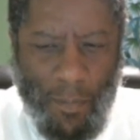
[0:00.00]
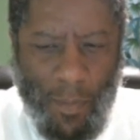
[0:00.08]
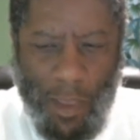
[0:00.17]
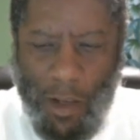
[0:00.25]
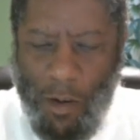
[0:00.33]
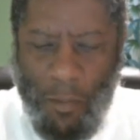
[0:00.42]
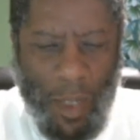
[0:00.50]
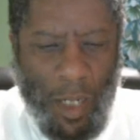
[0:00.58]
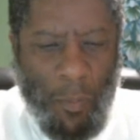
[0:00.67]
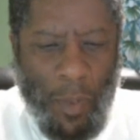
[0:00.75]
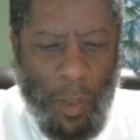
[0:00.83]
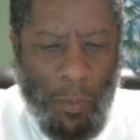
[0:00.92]
There are
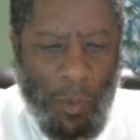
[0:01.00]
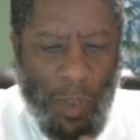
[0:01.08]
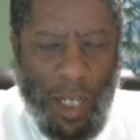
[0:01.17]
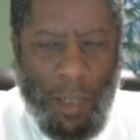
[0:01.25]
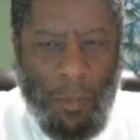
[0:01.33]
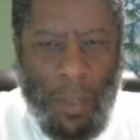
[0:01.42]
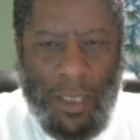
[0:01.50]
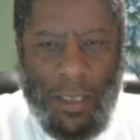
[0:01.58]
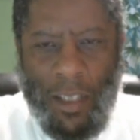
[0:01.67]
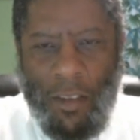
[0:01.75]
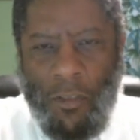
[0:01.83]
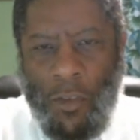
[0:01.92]
many people like
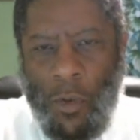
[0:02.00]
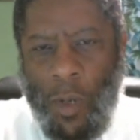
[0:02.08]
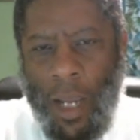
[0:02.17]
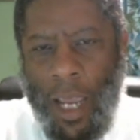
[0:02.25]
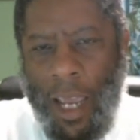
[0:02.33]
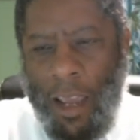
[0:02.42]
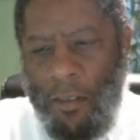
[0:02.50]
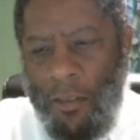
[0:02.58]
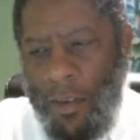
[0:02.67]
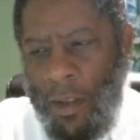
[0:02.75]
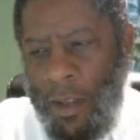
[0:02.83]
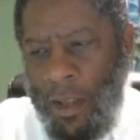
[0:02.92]
myself who have
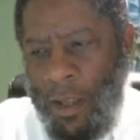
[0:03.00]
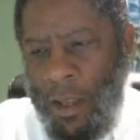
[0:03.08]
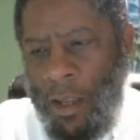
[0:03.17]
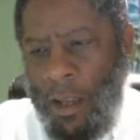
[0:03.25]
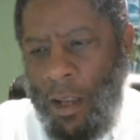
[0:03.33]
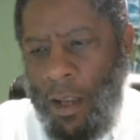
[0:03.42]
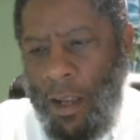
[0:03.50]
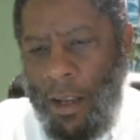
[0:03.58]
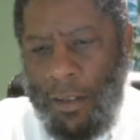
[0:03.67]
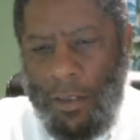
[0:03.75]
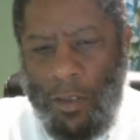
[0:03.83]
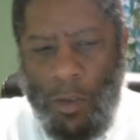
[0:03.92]

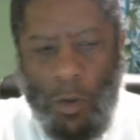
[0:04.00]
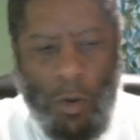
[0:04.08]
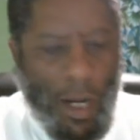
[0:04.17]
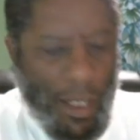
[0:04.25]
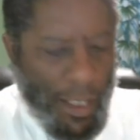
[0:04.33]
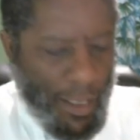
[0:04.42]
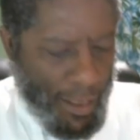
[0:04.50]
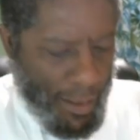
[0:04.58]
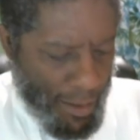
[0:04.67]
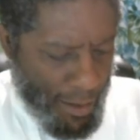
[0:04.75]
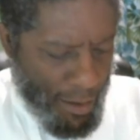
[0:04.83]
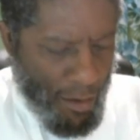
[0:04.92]
uh,
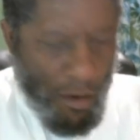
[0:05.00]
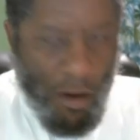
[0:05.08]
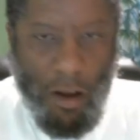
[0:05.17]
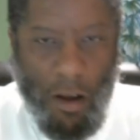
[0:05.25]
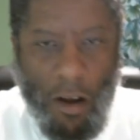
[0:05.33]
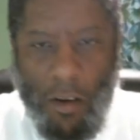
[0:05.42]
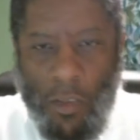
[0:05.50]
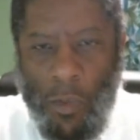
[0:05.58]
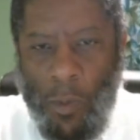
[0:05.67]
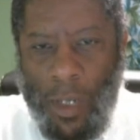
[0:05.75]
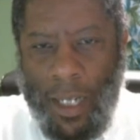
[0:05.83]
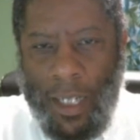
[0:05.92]
chronic
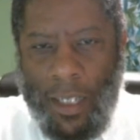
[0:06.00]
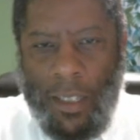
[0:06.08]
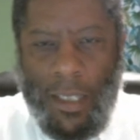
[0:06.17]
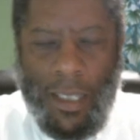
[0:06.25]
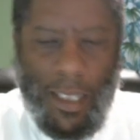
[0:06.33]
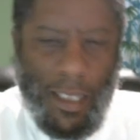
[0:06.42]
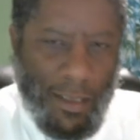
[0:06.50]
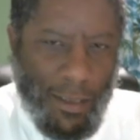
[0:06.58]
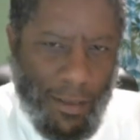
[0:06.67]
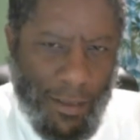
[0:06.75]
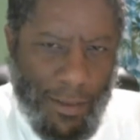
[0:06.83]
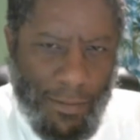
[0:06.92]
arthritic
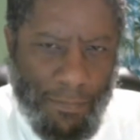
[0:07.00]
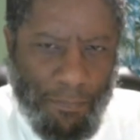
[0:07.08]
conditions.